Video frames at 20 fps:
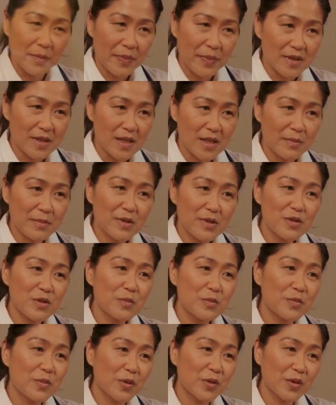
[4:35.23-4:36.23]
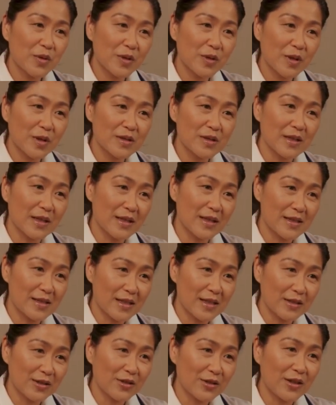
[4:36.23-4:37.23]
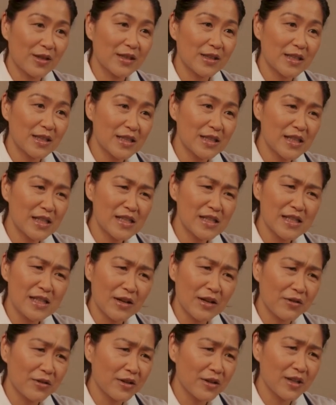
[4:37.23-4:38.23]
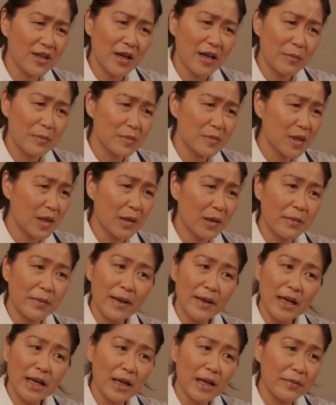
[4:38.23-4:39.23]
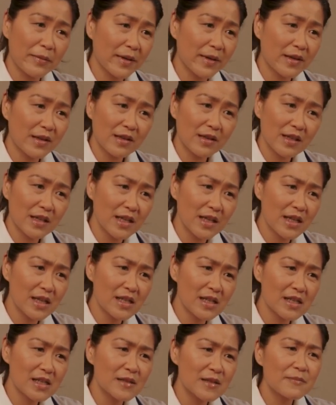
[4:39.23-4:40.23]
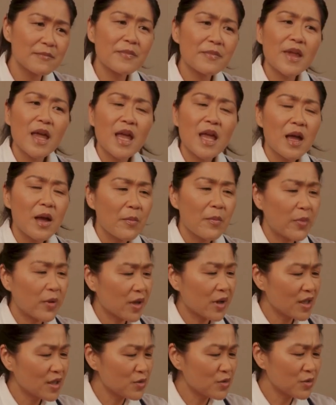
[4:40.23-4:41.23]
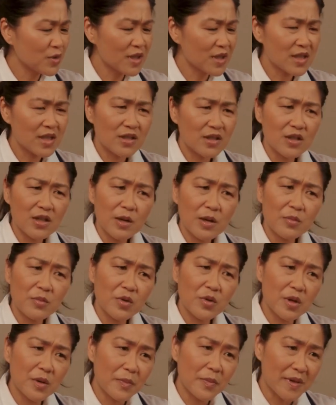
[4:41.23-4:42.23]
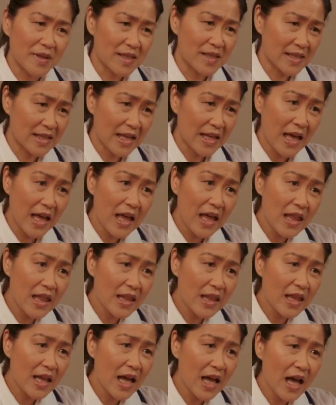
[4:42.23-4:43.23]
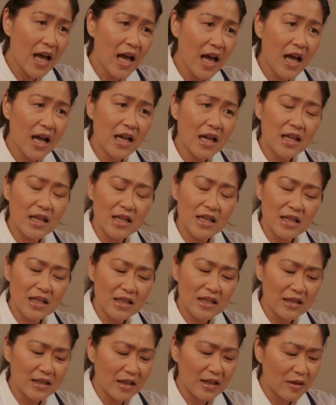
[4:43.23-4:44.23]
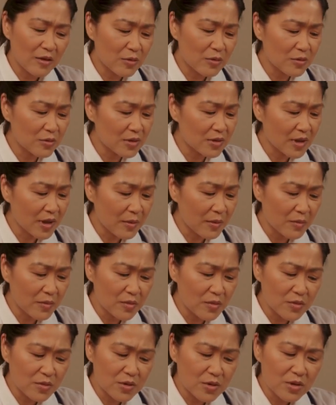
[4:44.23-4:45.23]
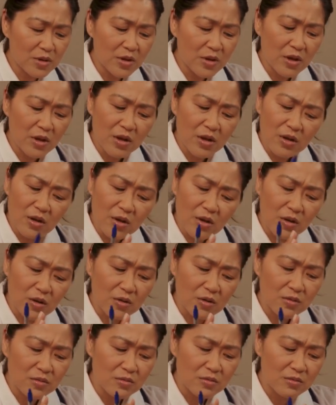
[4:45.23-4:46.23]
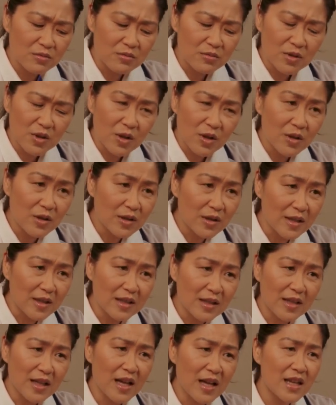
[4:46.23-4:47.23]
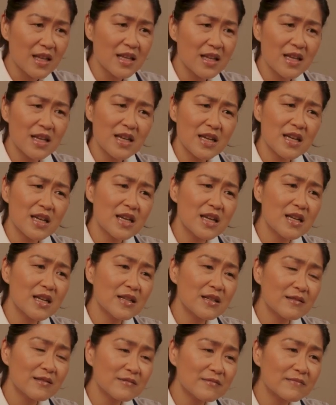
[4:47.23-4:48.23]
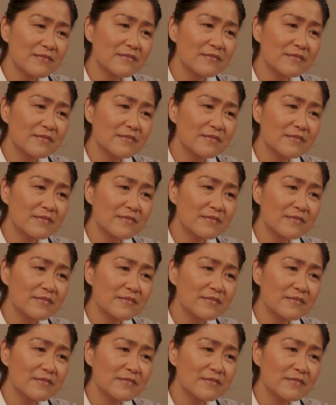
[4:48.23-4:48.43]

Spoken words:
and the antioxidants, but what you really want there is the acid. So we have an enzyme in our saliva called salivary amylase. And what this does is that